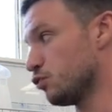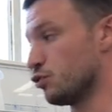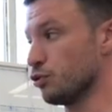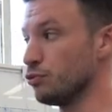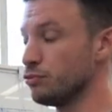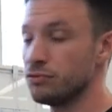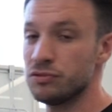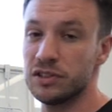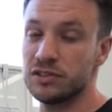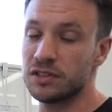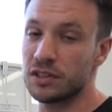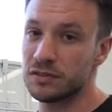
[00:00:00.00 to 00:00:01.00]
do
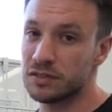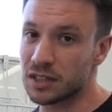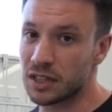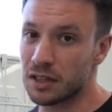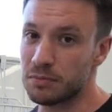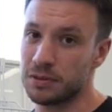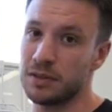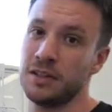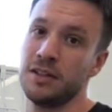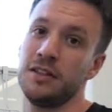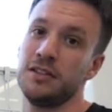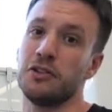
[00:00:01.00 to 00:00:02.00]
this sort of setup.
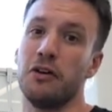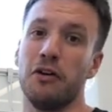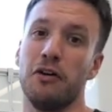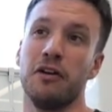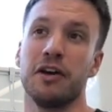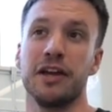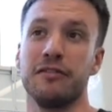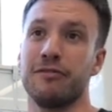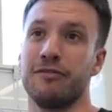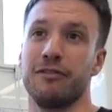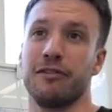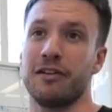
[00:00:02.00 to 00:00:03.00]
So if
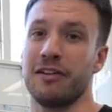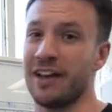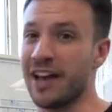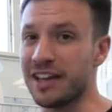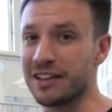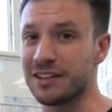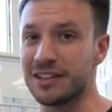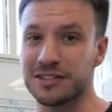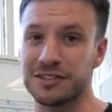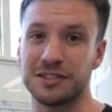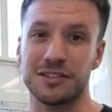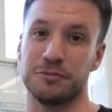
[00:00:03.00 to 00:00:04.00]
for any
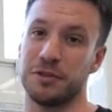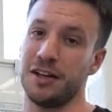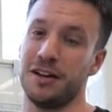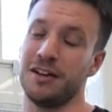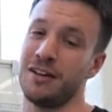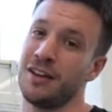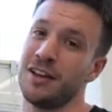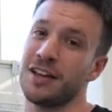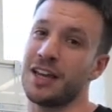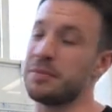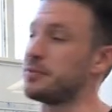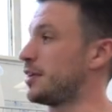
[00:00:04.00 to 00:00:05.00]
reason you want to
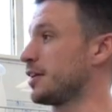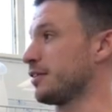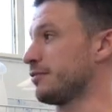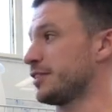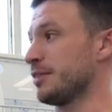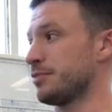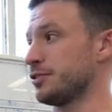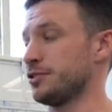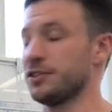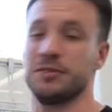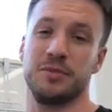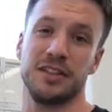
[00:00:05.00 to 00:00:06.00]
keep track of
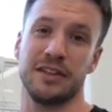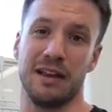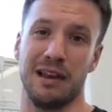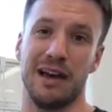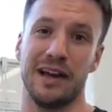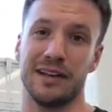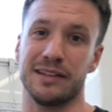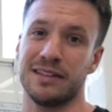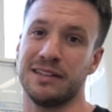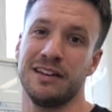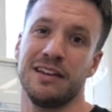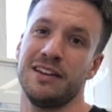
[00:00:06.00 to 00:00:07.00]
temperature, humidity, and
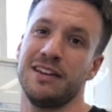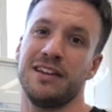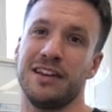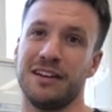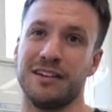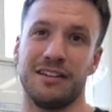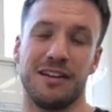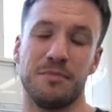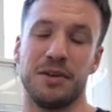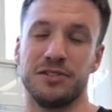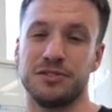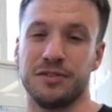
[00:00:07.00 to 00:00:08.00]
light in a
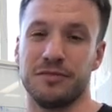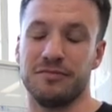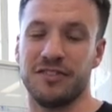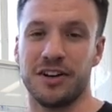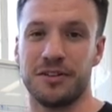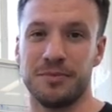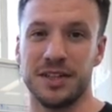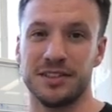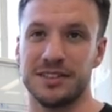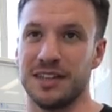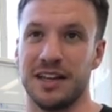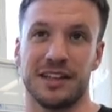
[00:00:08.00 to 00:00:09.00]
bunch of
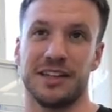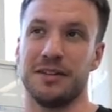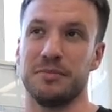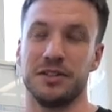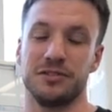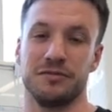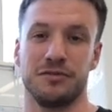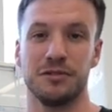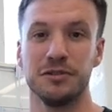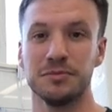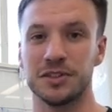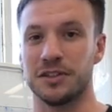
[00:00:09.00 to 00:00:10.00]
environments, like in a bunch of
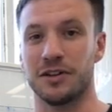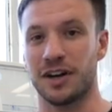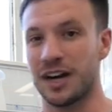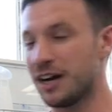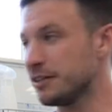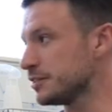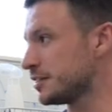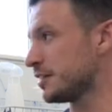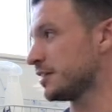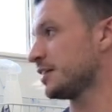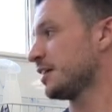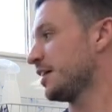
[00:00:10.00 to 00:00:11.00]
rooms in your house,
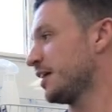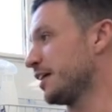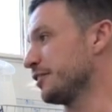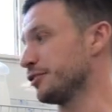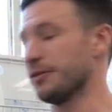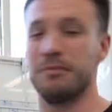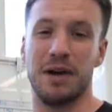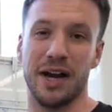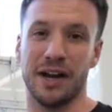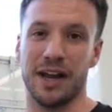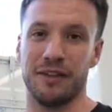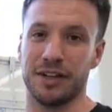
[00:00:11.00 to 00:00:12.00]
and you don't
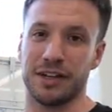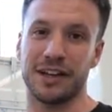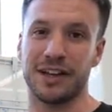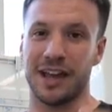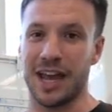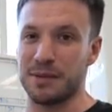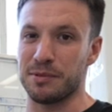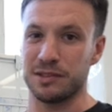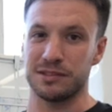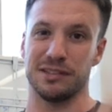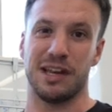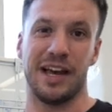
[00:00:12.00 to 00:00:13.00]
mind having
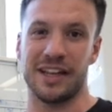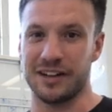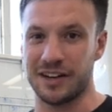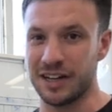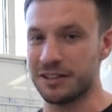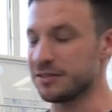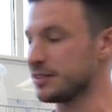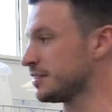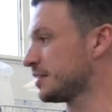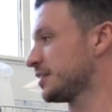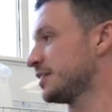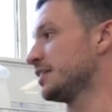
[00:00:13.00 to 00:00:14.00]
cables lying around,
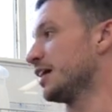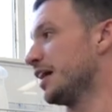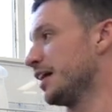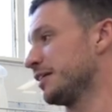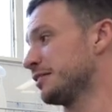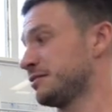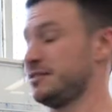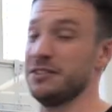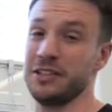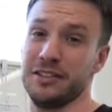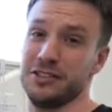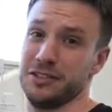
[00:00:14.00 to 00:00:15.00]
then
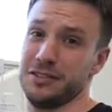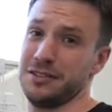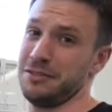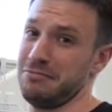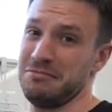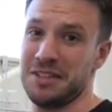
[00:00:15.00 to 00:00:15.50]
you can just